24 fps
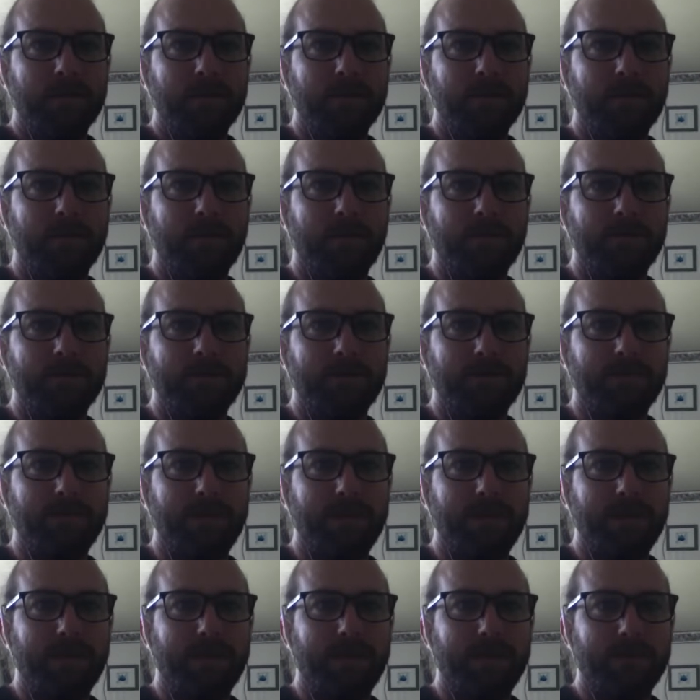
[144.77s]
Oh, somebody
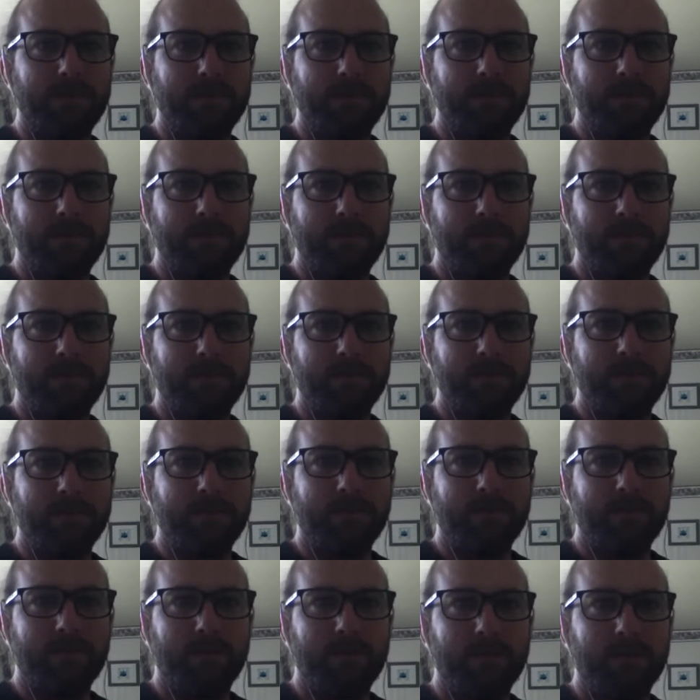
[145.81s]
left.
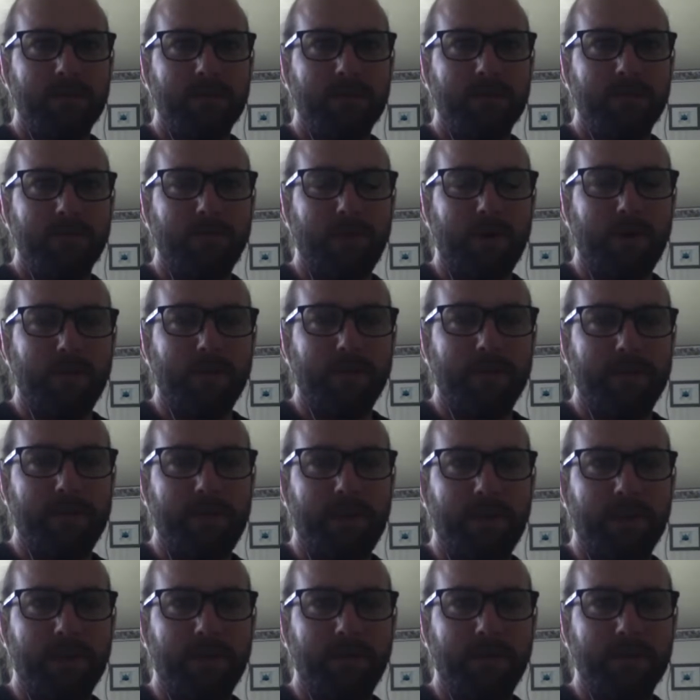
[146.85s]
Probably
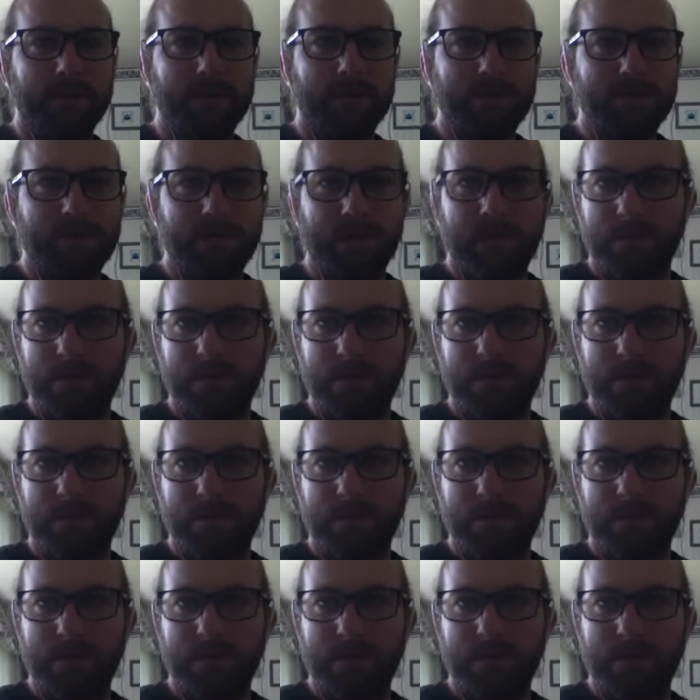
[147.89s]
Daly, once I said